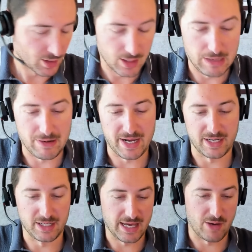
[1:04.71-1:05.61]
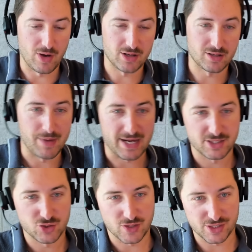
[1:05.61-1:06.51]
All right. Welcome back
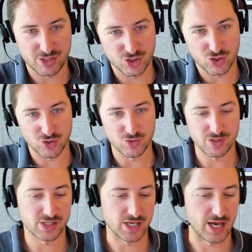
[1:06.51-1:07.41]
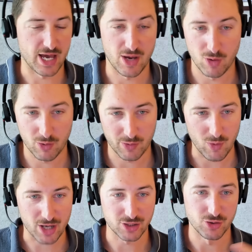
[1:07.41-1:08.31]
to Trust Issues, where we
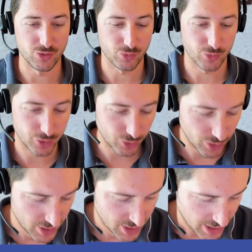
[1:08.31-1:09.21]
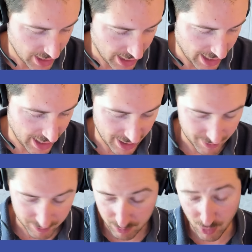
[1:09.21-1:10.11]
walk you through
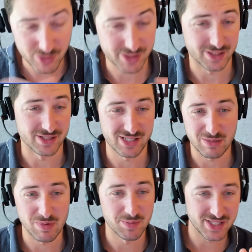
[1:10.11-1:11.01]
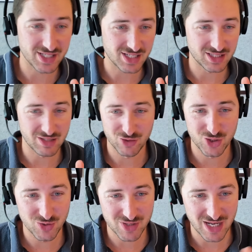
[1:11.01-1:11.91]
mostly CMMC Level
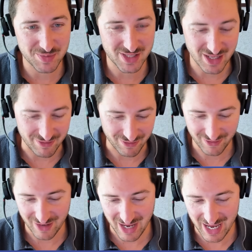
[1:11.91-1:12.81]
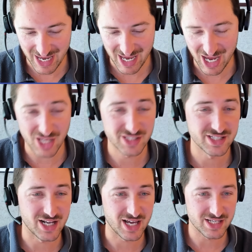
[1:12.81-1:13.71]
2 type stuff. On
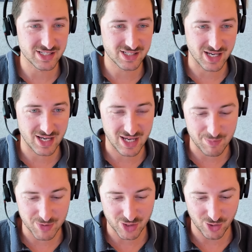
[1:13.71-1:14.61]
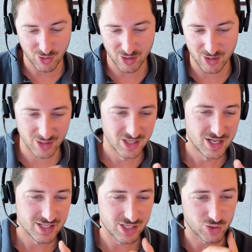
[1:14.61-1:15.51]
today's episode,
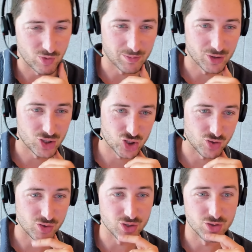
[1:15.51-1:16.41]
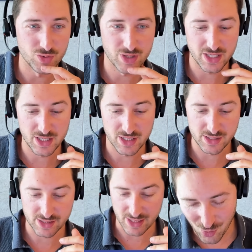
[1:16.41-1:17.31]
what I'm going to show you
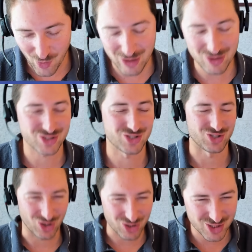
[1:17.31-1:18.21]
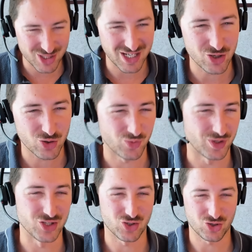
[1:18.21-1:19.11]
is where to start in your
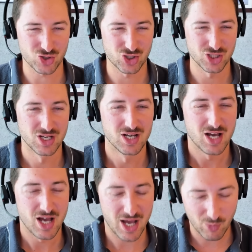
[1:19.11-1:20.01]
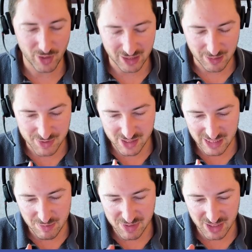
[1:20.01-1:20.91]
research when it comes to
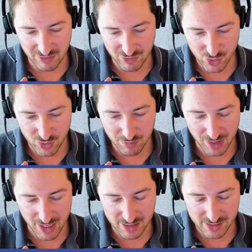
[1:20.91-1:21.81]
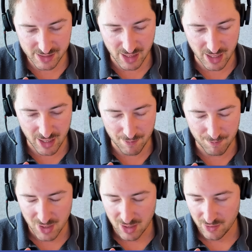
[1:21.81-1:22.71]
CMMC Level 2 compliance.
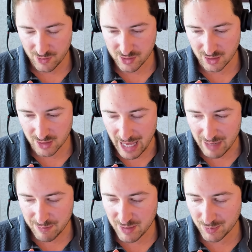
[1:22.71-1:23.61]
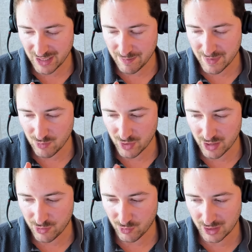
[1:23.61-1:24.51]
There's a lot of people I meet
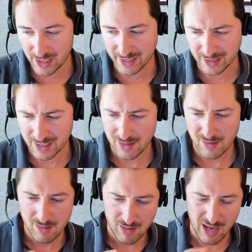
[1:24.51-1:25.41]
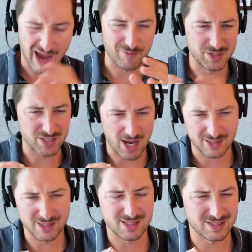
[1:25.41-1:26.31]
with who are like, I've been
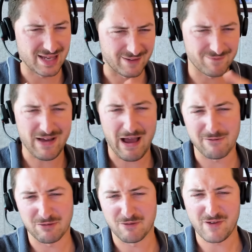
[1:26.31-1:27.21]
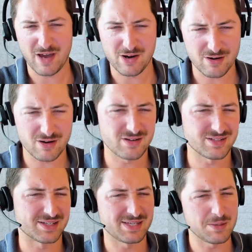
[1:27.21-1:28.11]
talking to like 5 different vendors,
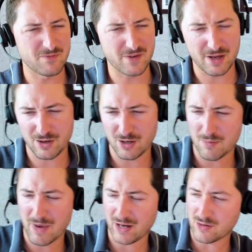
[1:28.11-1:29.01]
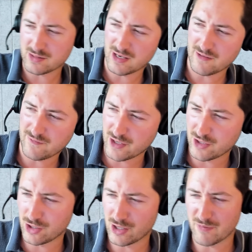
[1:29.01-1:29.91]
a SIM vendor, Microsoft
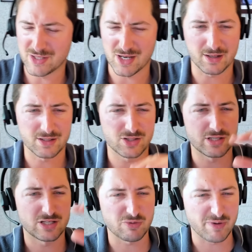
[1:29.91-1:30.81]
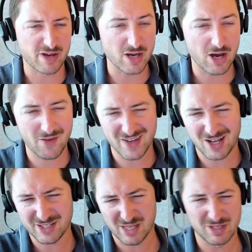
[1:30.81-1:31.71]
vendor. I've been talking to C3PAO. They
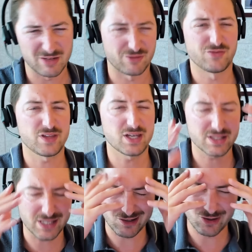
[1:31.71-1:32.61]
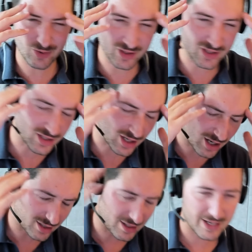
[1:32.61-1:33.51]
all tell me different things. I don't know where to
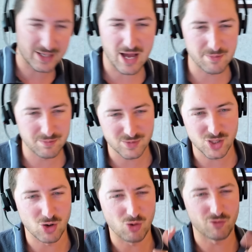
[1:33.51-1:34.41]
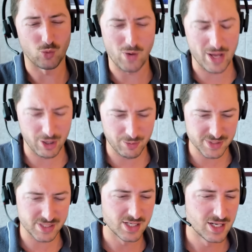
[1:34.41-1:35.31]
start. Like, I'm so overwhelmed.